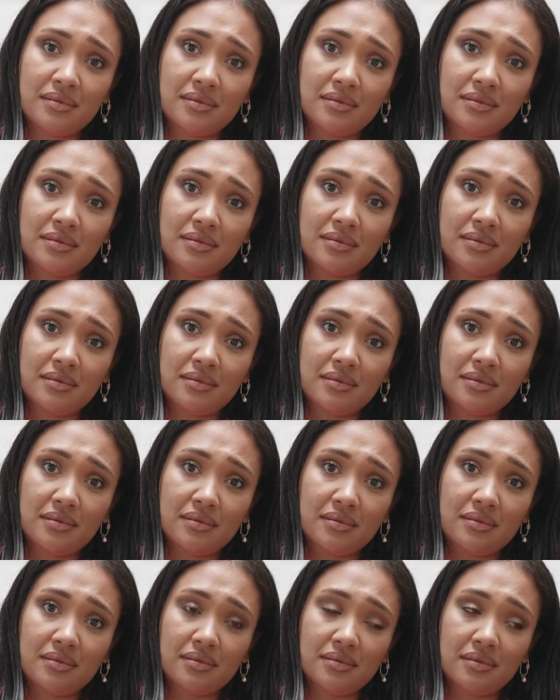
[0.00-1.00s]

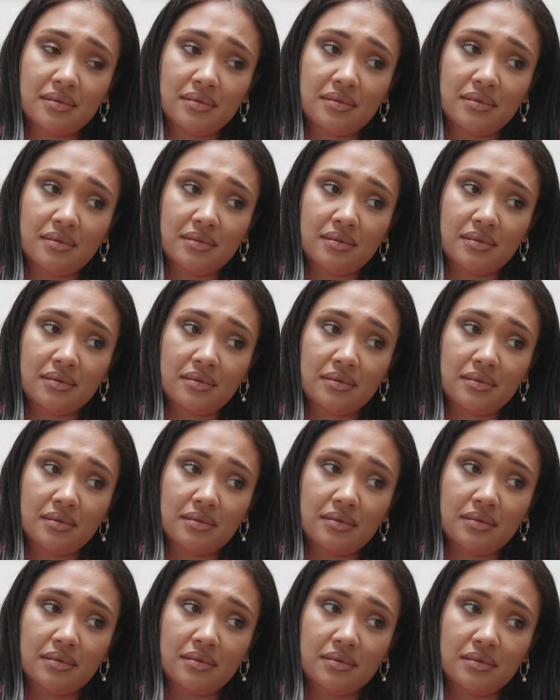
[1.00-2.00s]

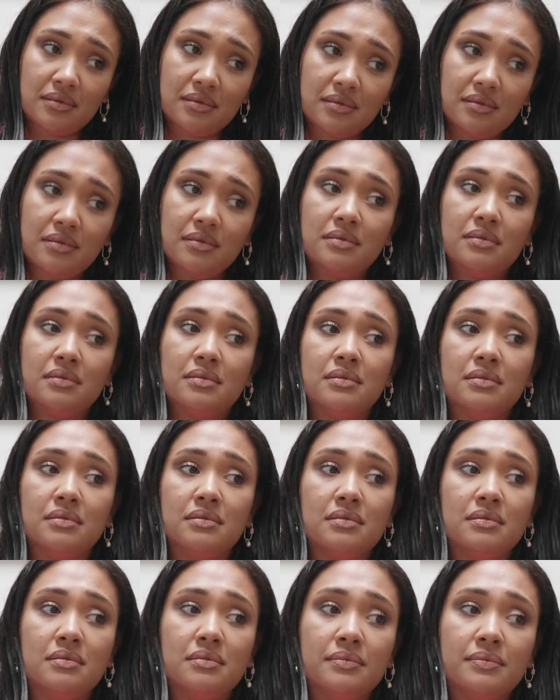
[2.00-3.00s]

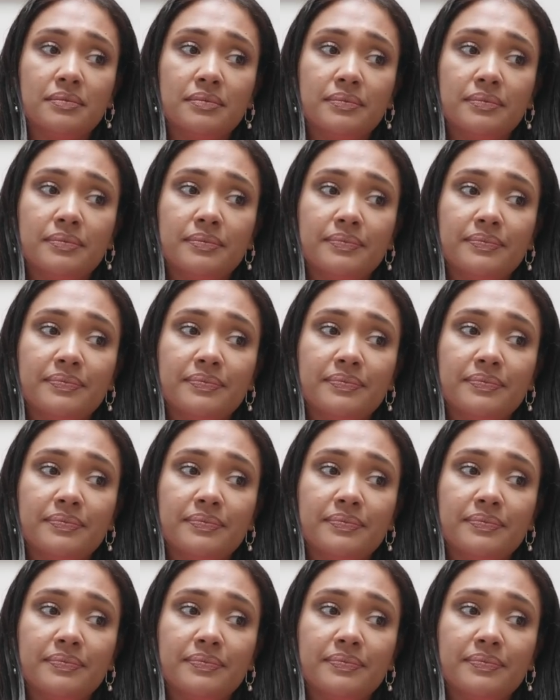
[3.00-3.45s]
Nobody speaks.